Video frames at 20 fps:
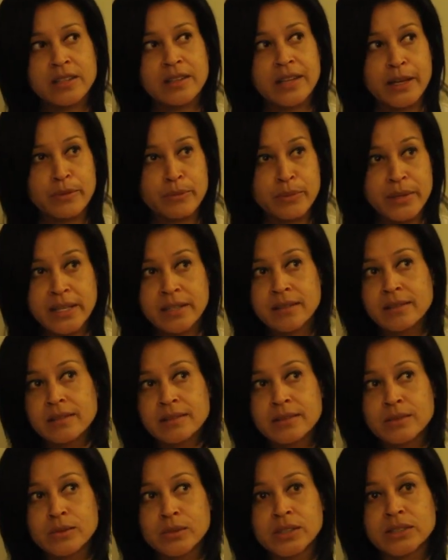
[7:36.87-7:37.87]
like
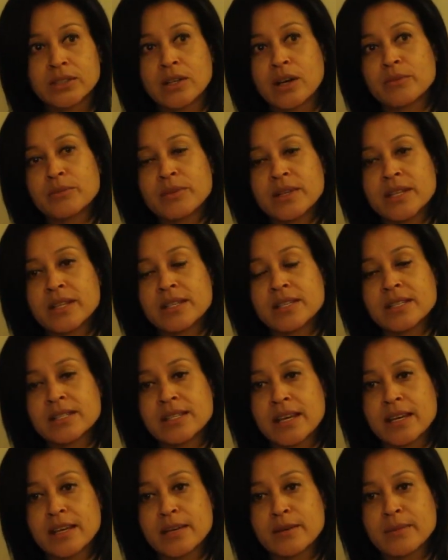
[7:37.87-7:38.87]
Peel will not be the
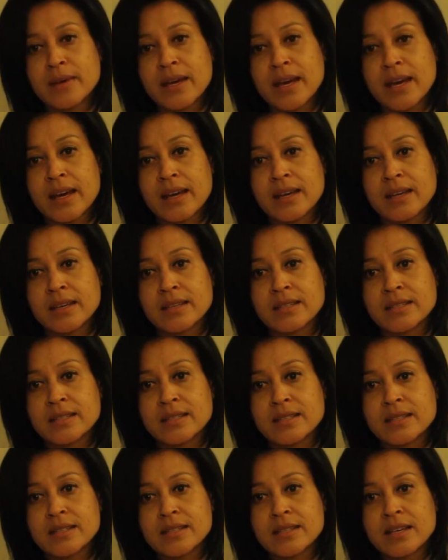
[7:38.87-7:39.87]
same
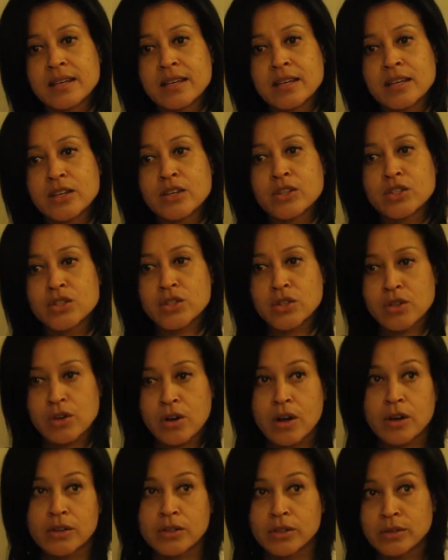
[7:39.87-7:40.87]
as
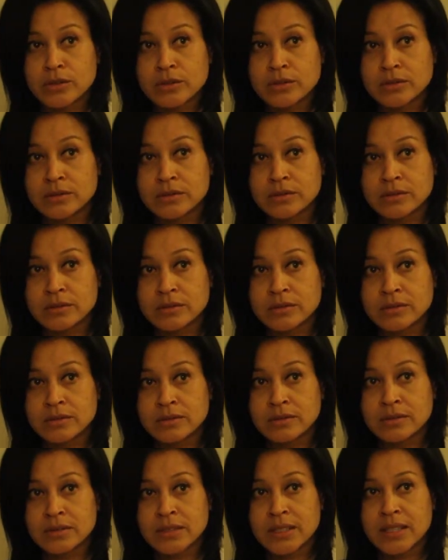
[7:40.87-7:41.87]
Toronto.
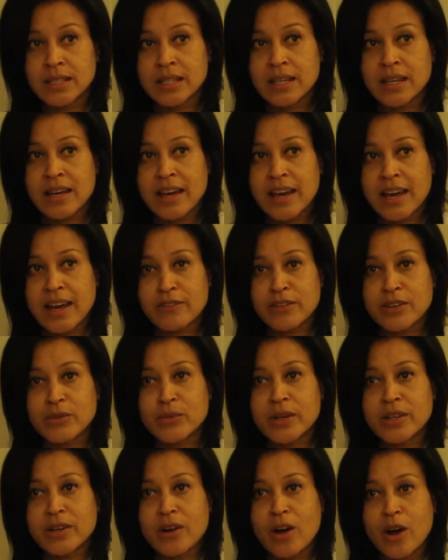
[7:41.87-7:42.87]

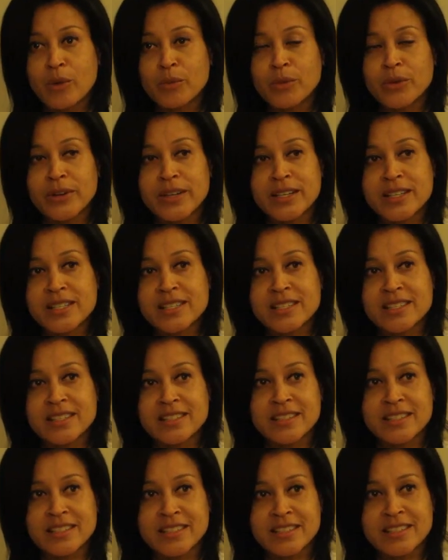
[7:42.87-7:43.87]
Everyone operates,
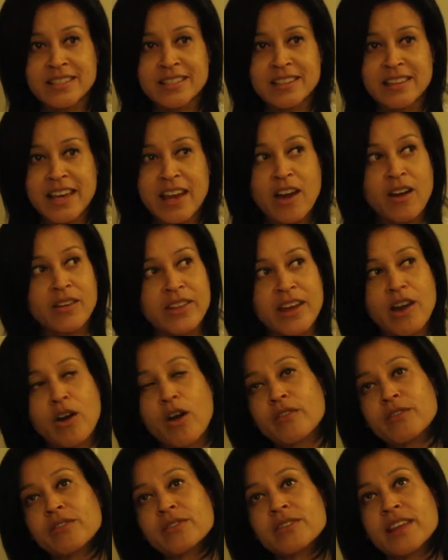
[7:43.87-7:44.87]
they
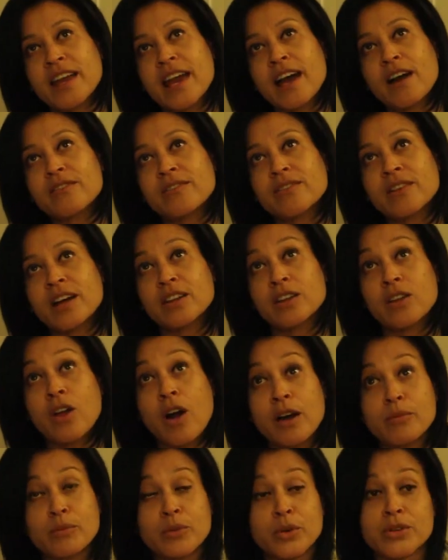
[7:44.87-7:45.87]
have a
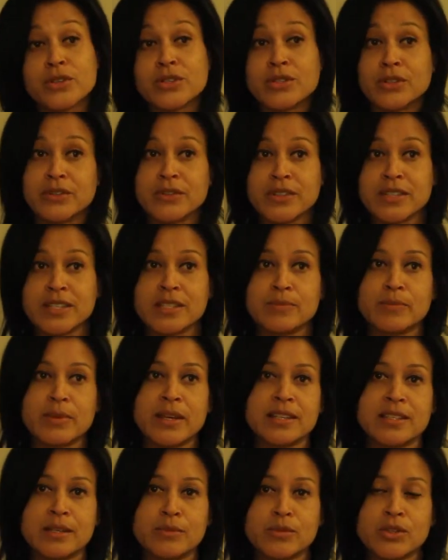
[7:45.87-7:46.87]
lot more services
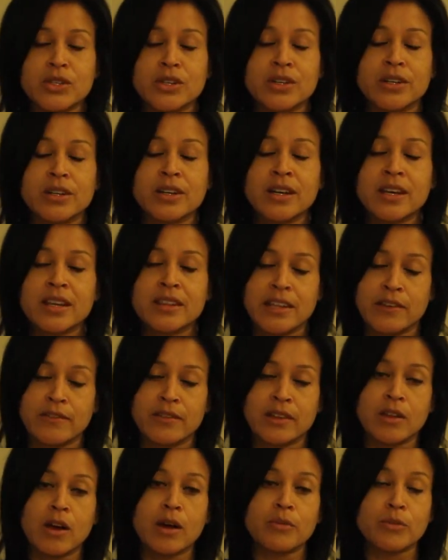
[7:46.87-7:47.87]
because I'm sure they
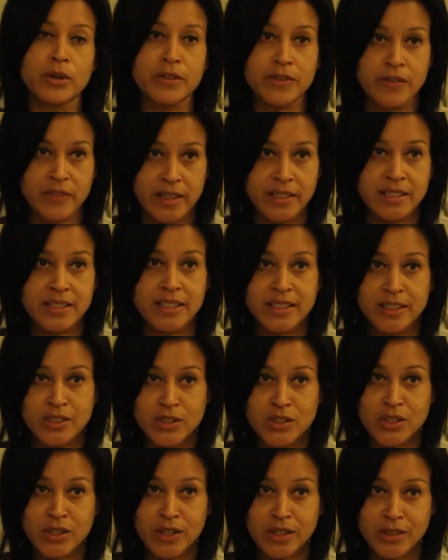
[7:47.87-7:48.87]
have a lot more funding
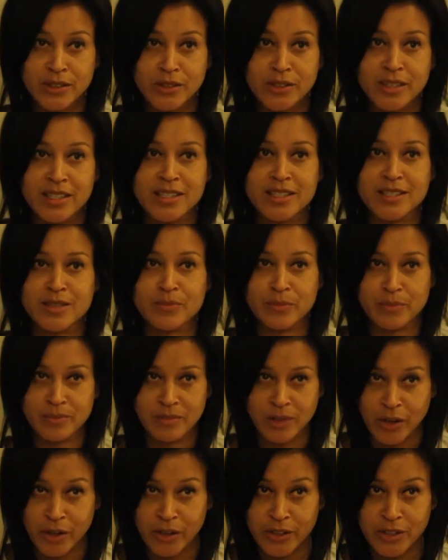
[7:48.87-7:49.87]
in Toronto because it's
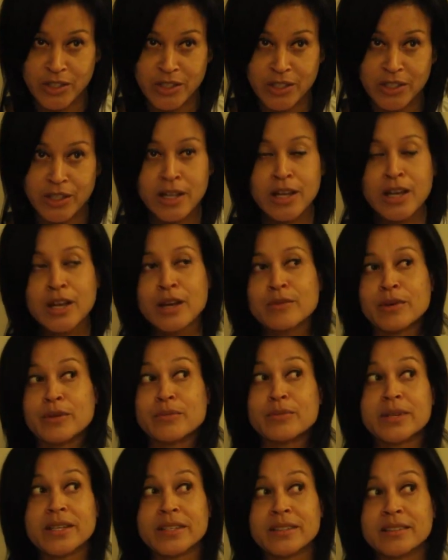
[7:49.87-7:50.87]
larger,
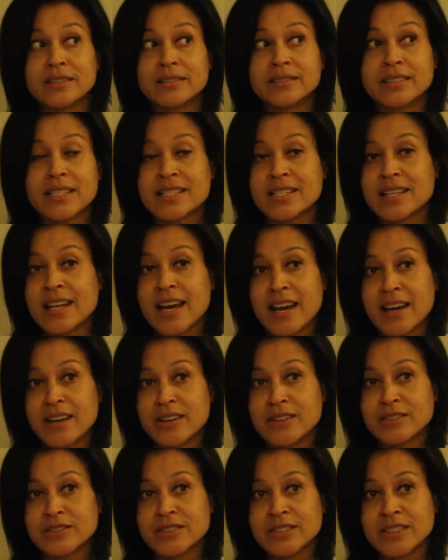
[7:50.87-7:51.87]
but Peel doesn't
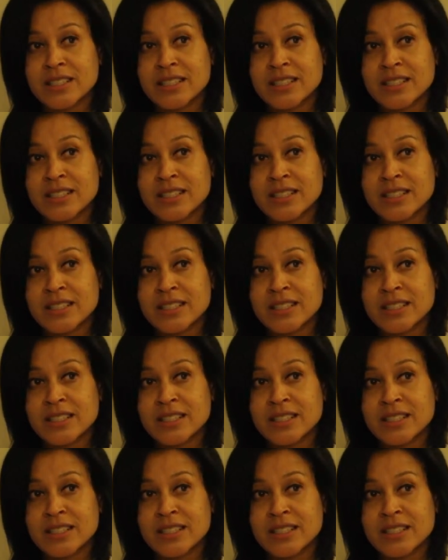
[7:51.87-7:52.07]
have